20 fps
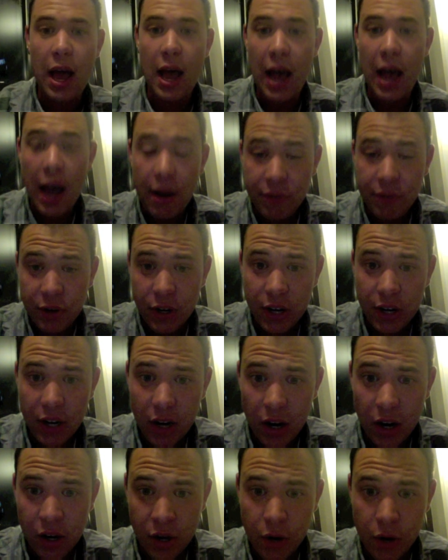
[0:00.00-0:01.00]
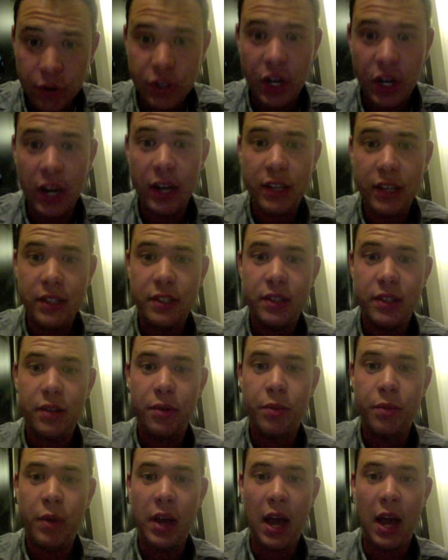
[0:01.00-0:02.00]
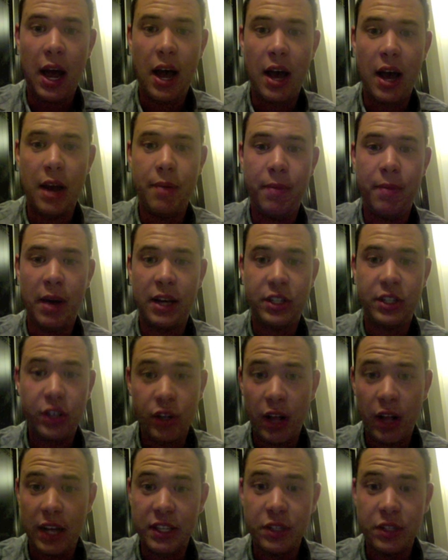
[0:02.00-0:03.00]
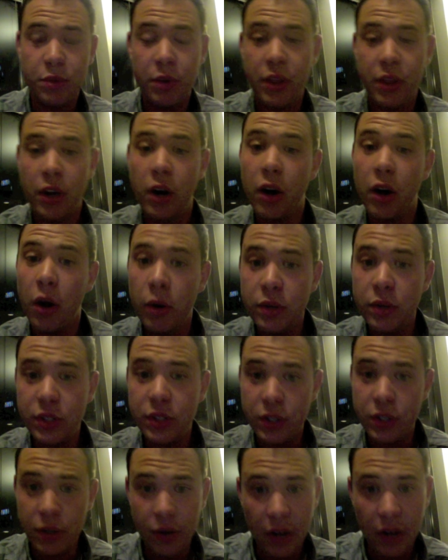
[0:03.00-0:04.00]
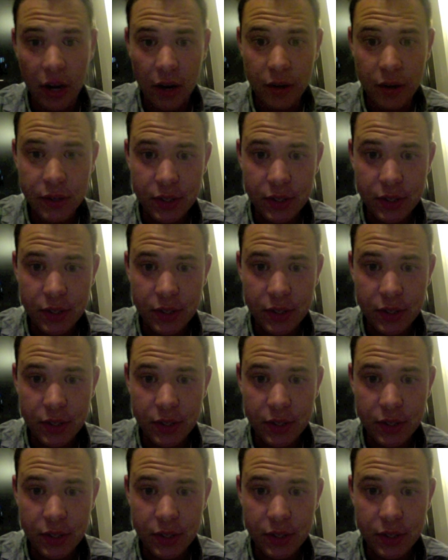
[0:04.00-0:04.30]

After our coachings, we had master classes within our own studios.